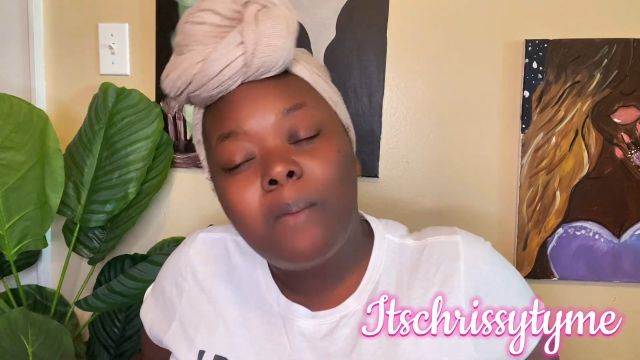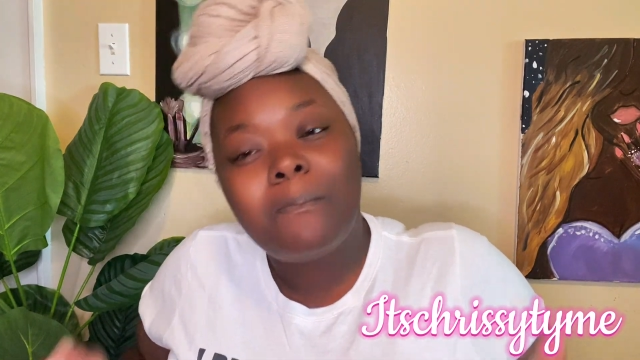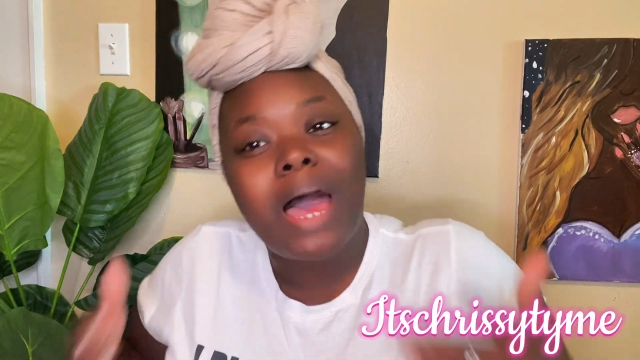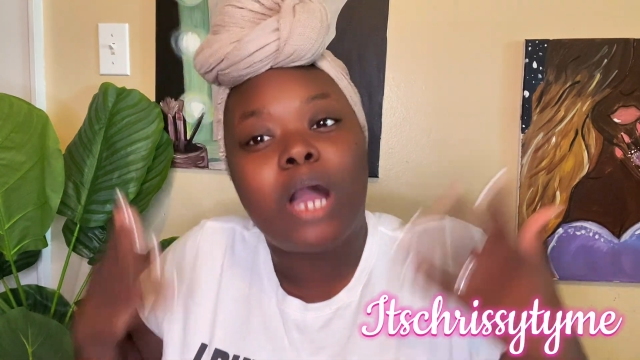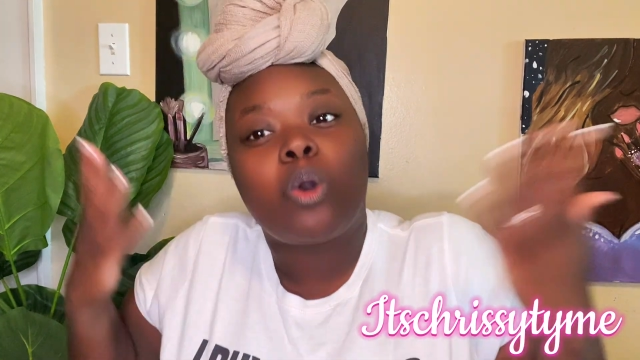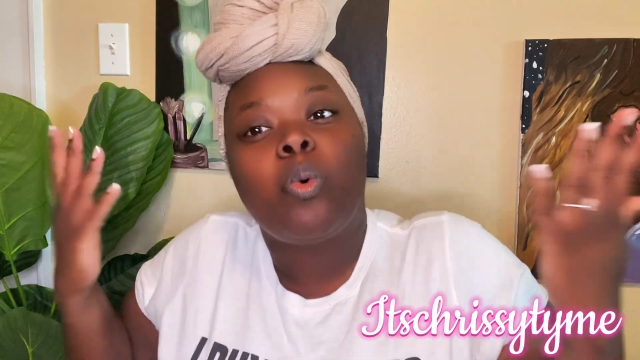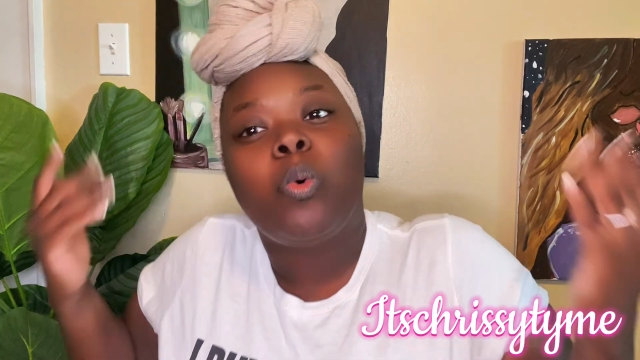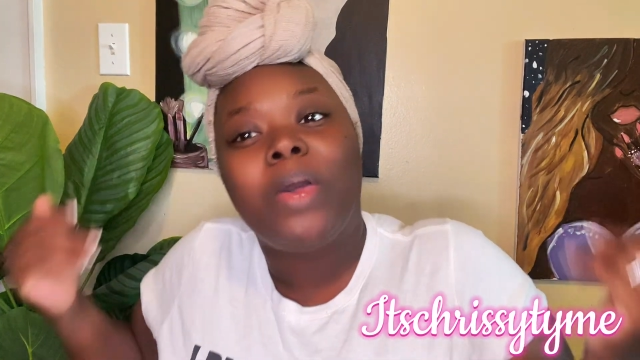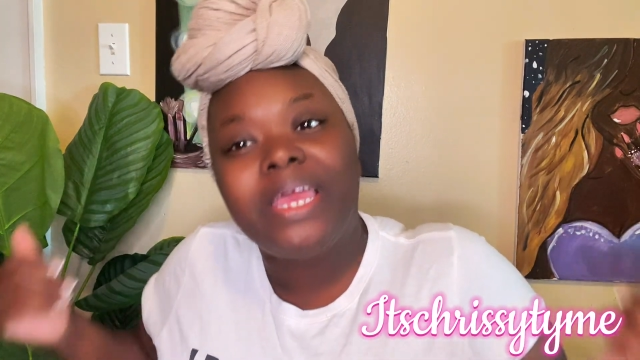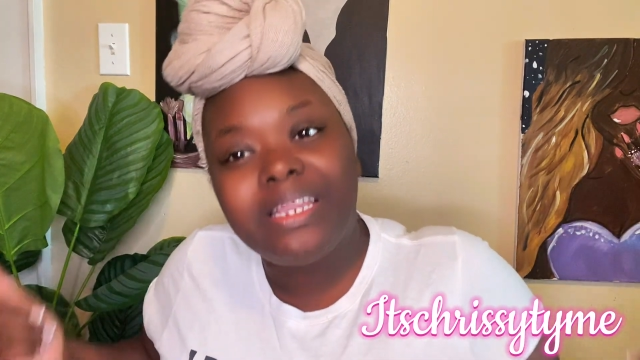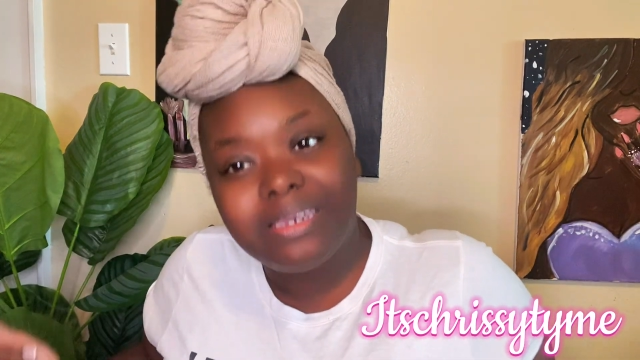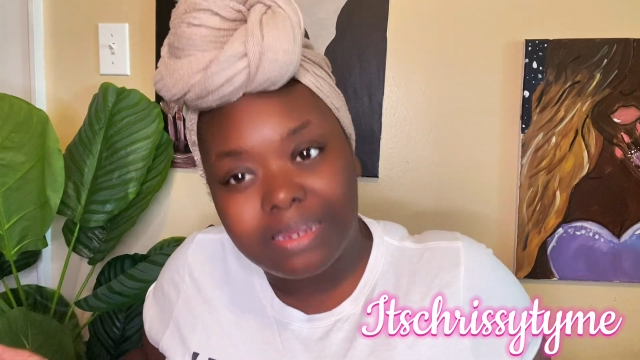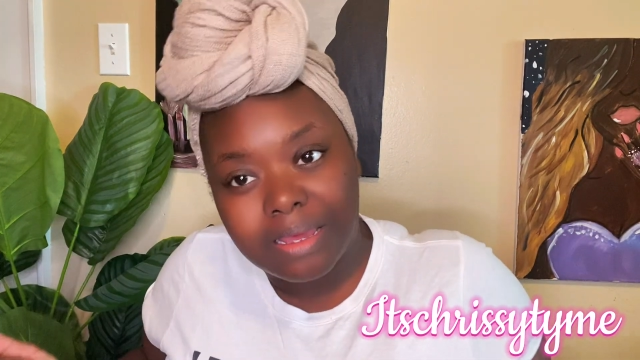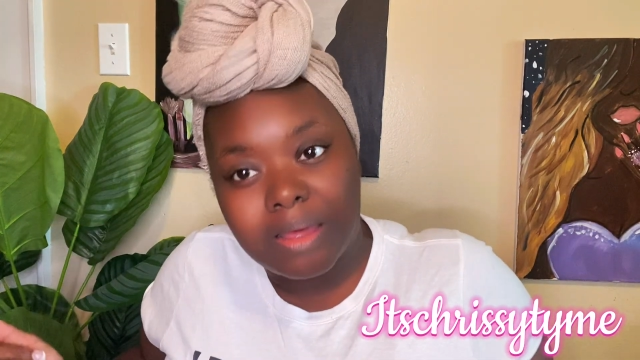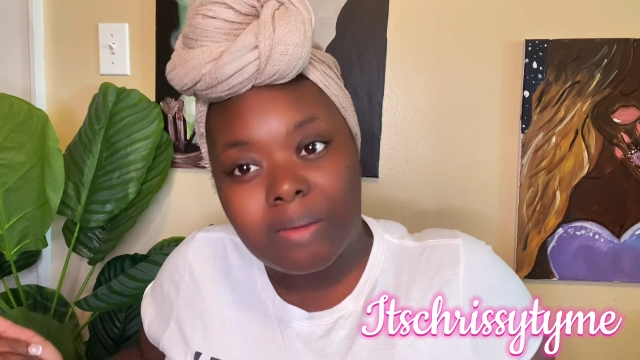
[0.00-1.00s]
my
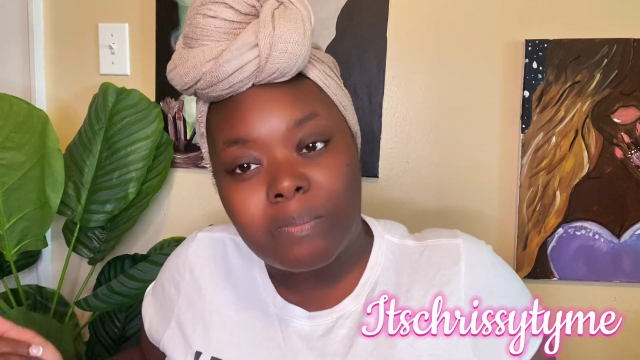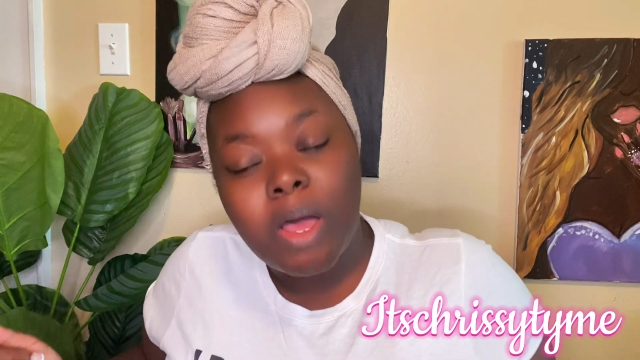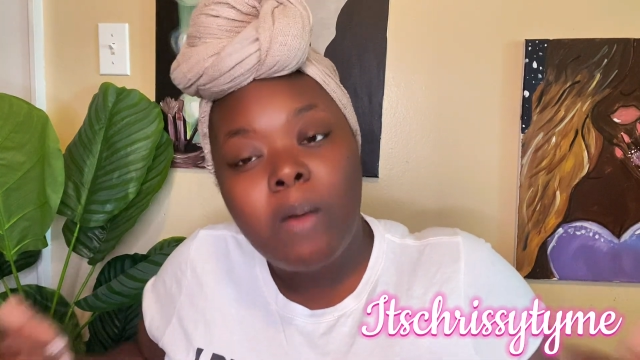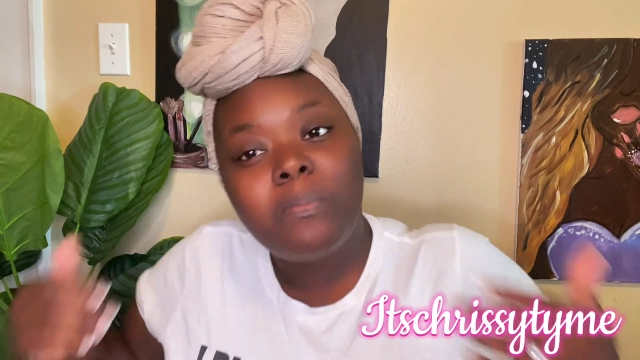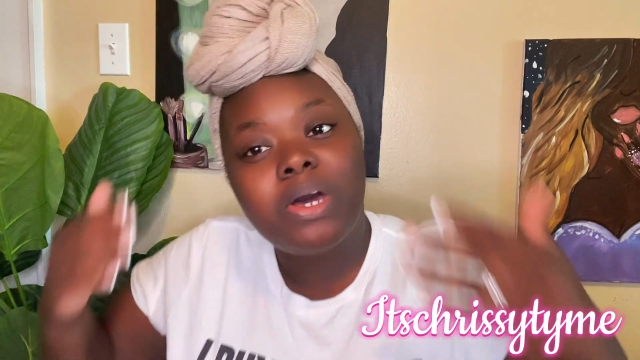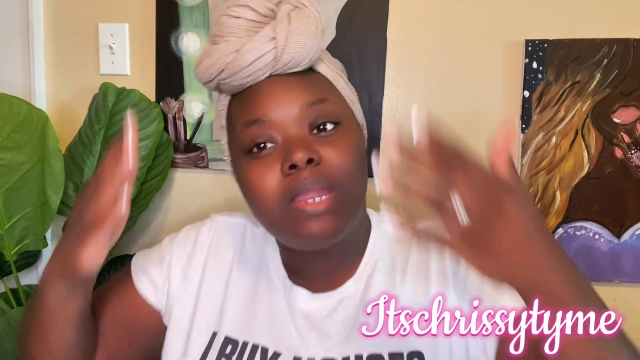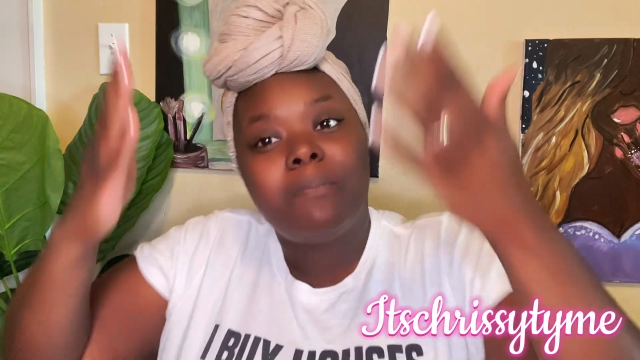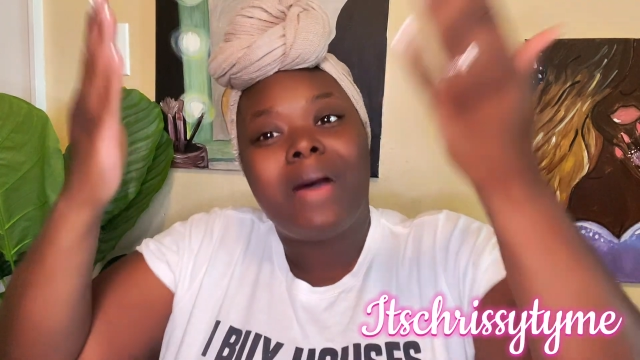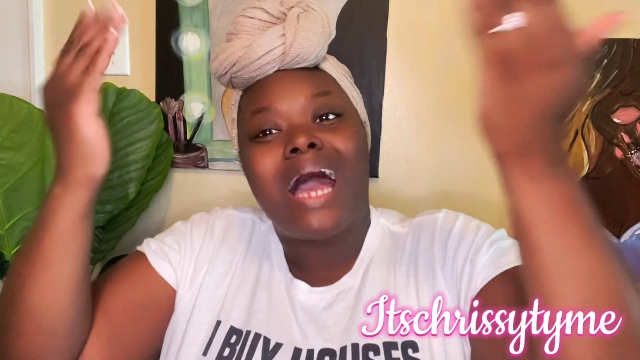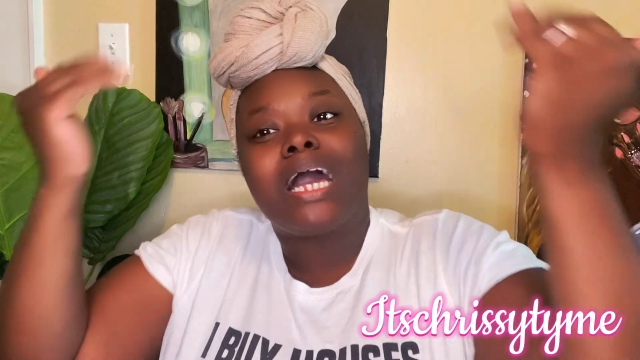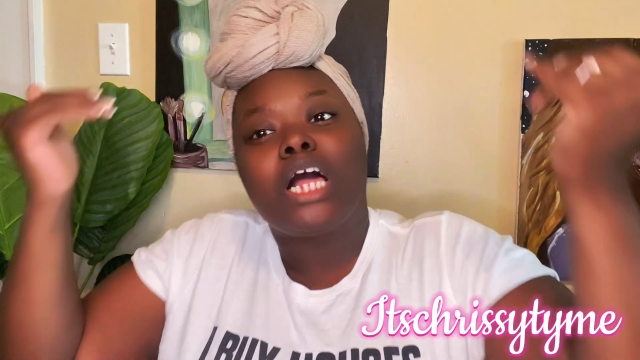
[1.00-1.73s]
queendom, putting my